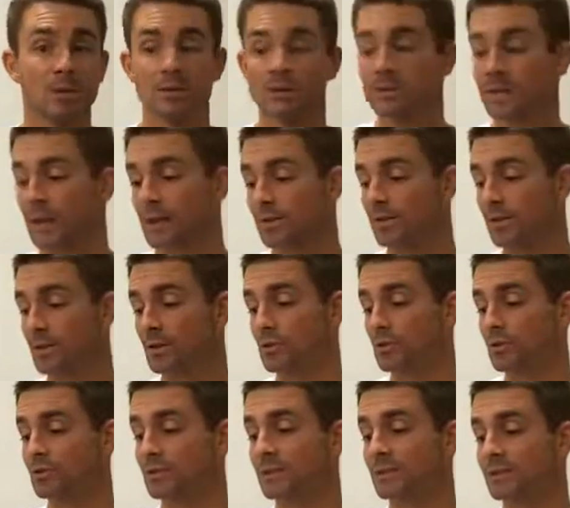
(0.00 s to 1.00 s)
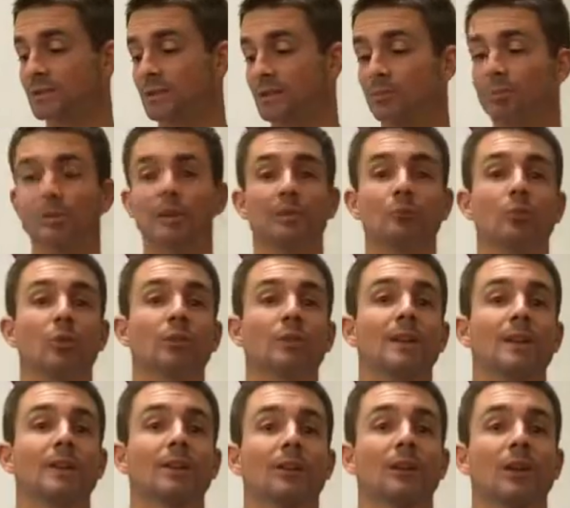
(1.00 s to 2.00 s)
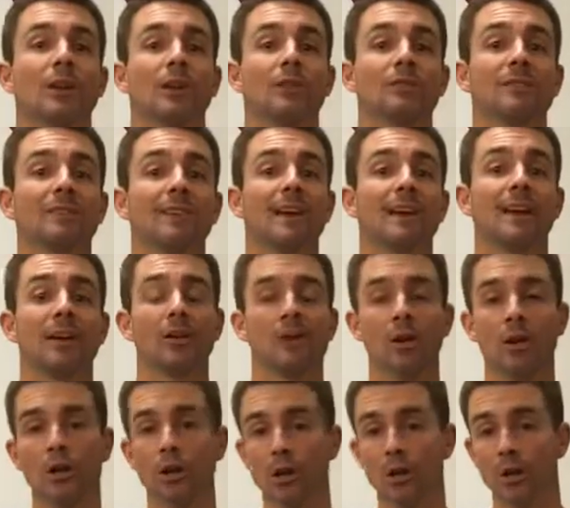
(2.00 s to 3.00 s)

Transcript: Second thing you'll see is a complete rotator cuff tear.